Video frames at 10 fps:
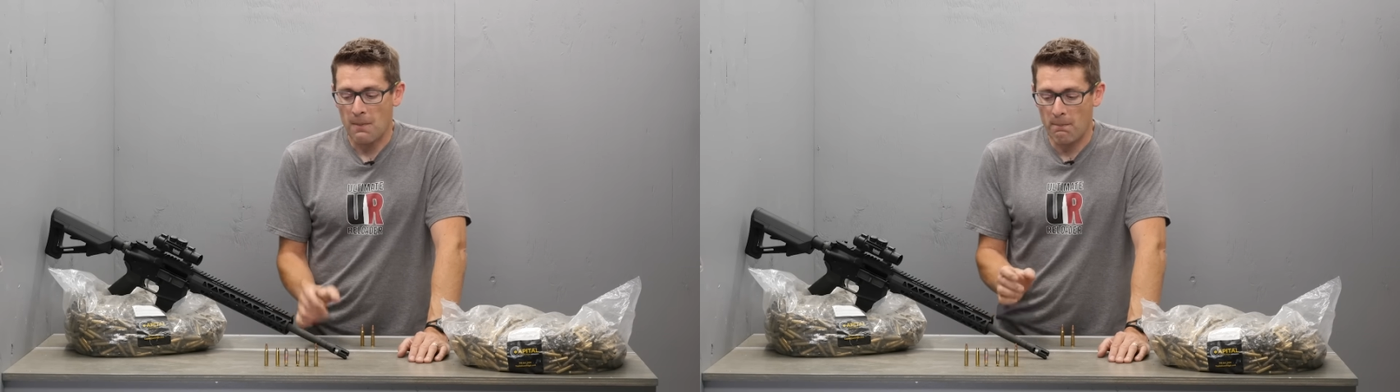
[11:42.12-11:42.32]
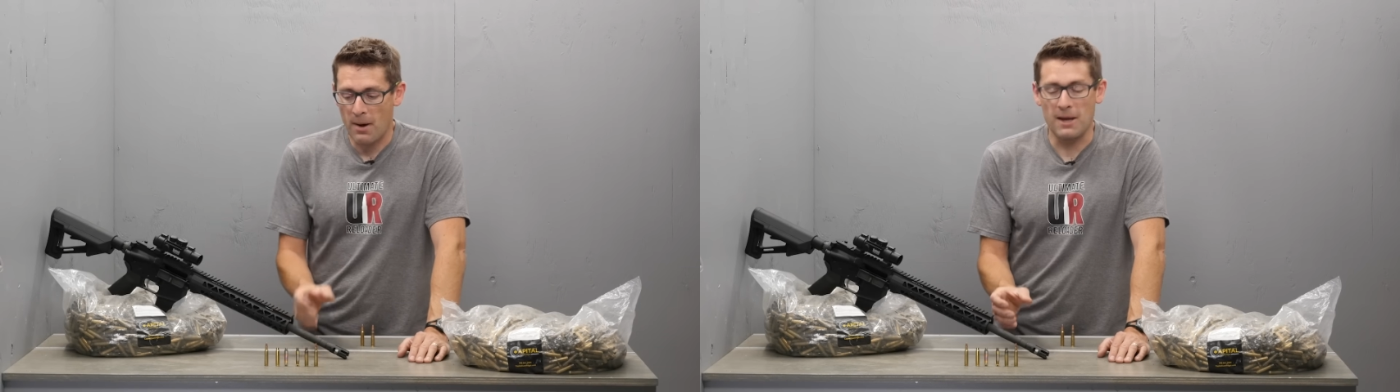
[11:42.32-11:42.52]

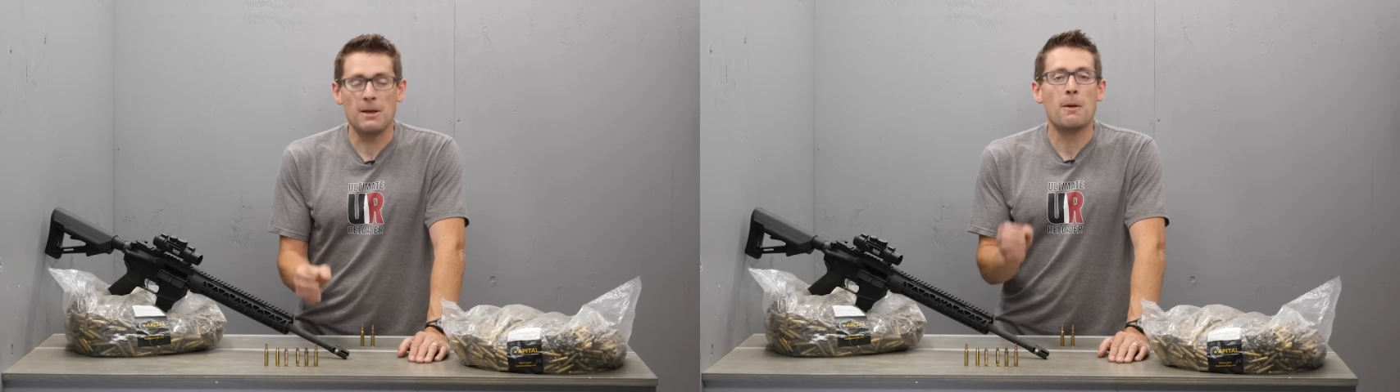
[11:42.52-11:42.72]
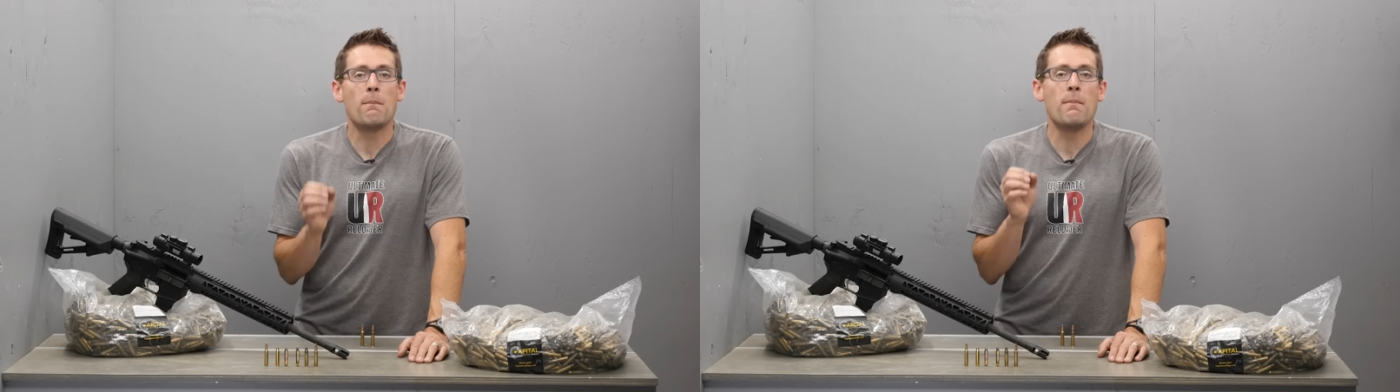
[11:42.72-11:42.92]
but
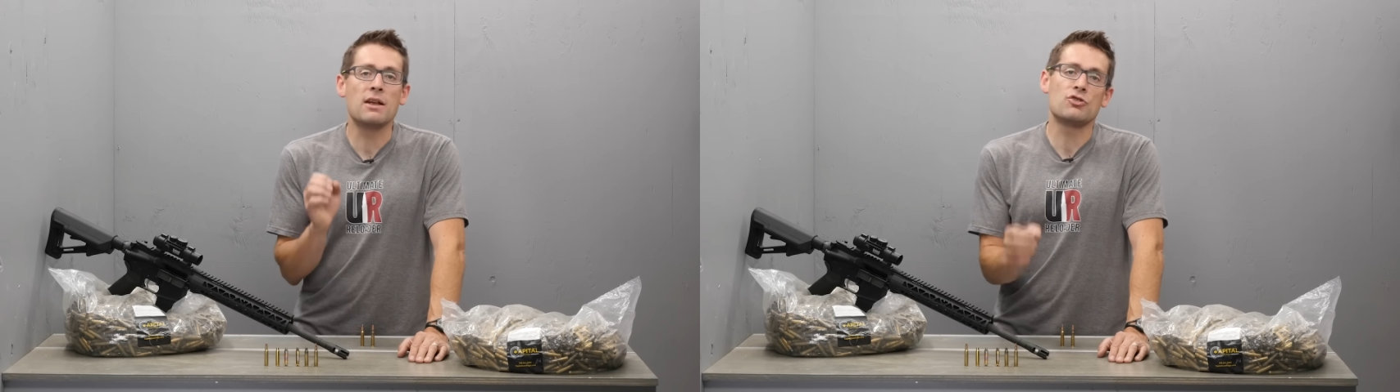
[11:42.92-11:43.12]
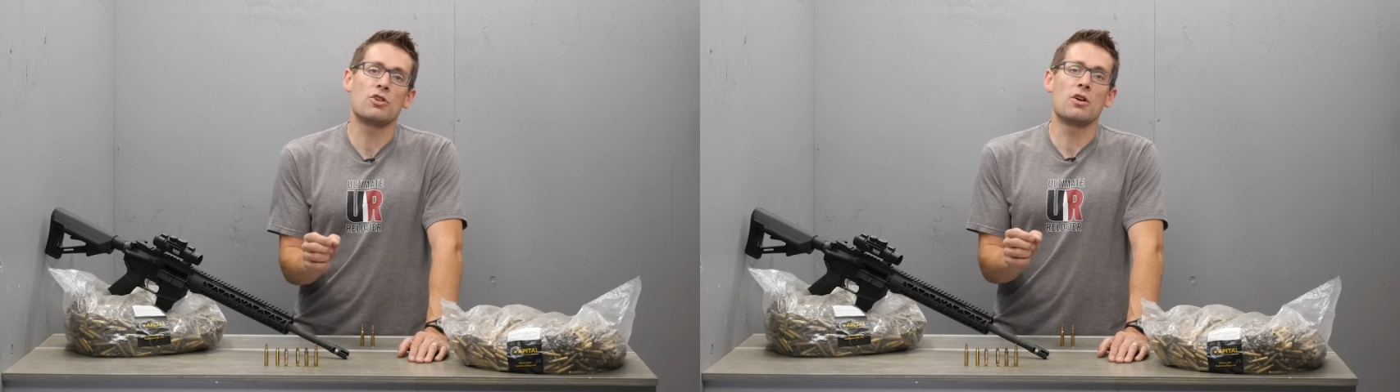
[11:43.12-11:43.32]

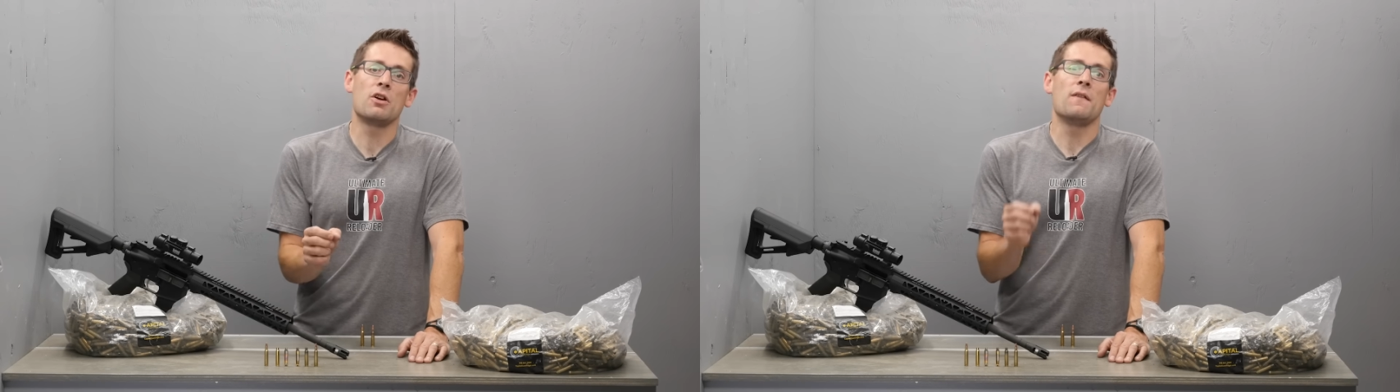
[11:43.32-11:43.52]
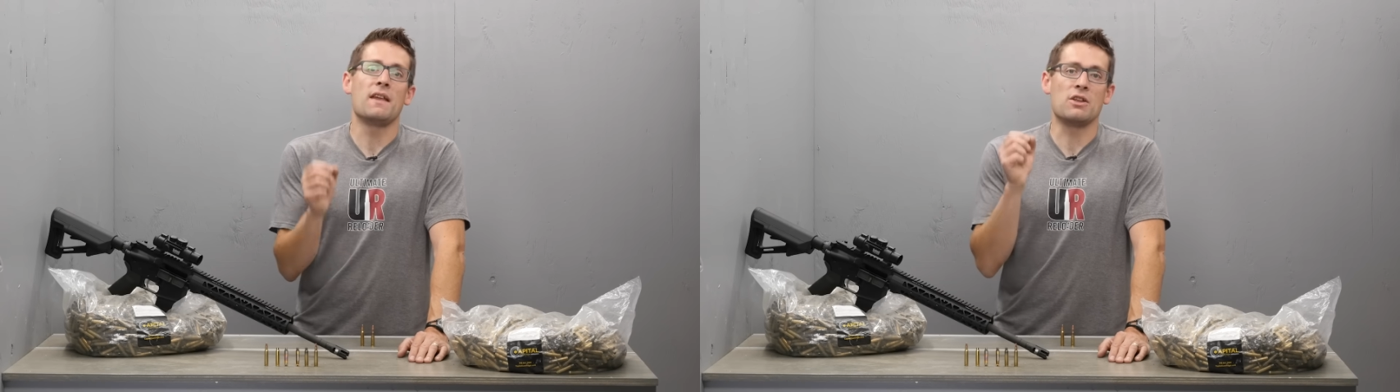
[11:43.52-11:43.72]
make sure
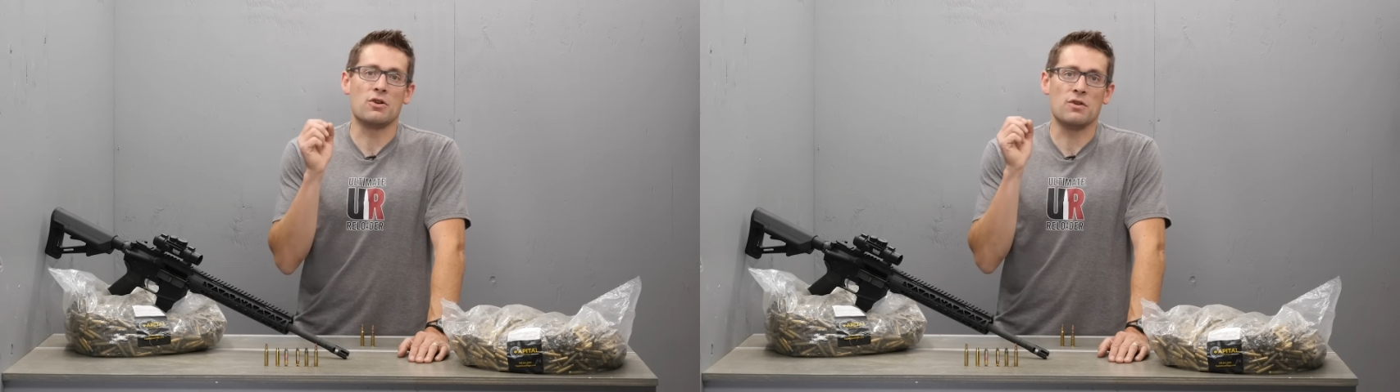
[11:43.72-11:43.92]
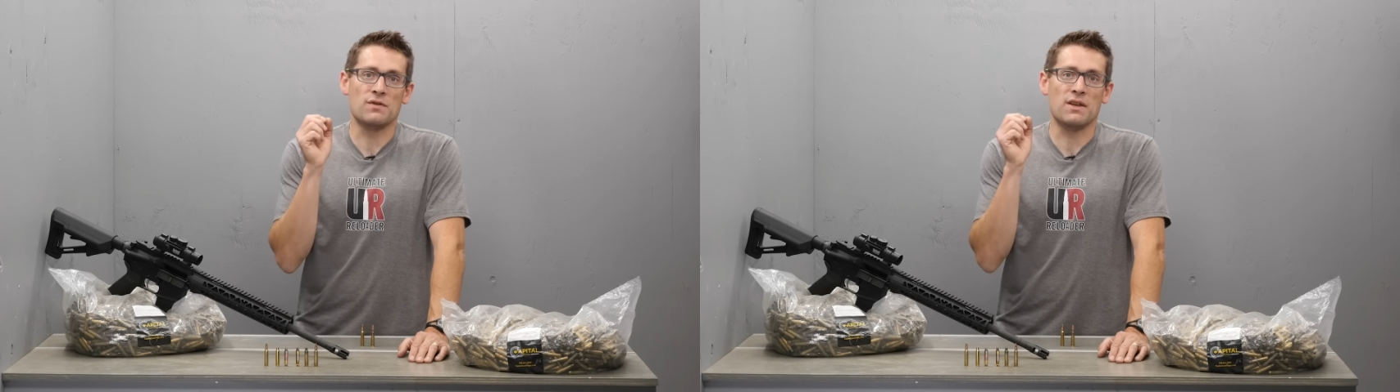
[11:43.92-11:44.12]
that you're
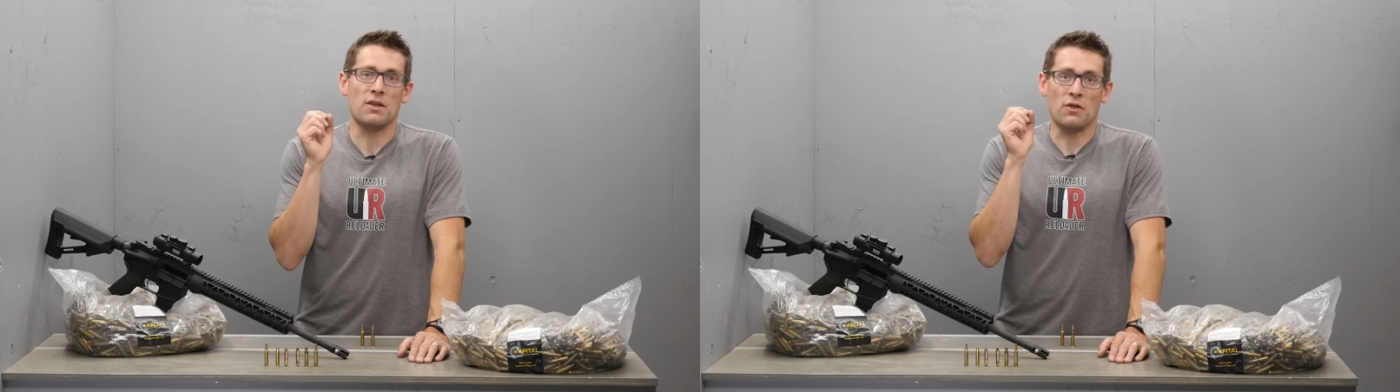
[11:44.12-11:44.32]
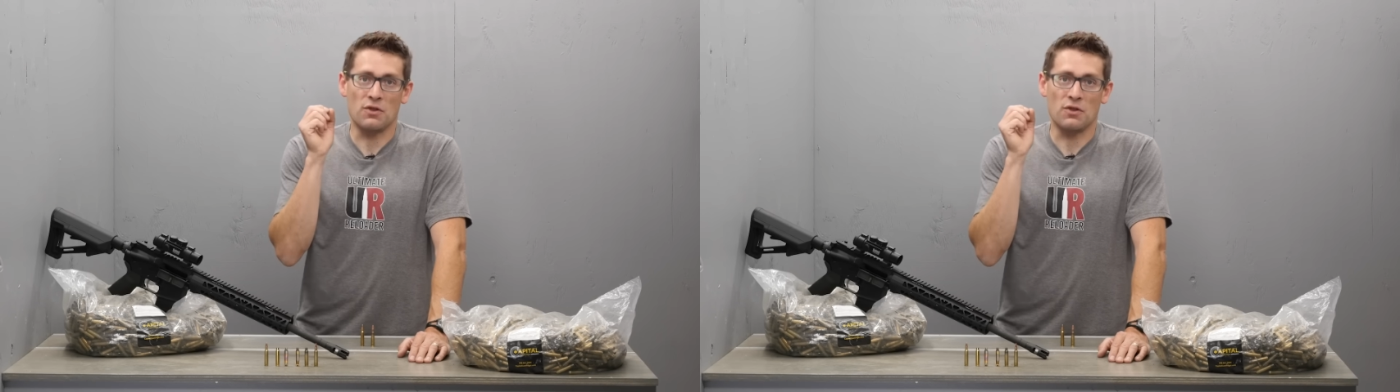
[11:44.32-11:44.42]
using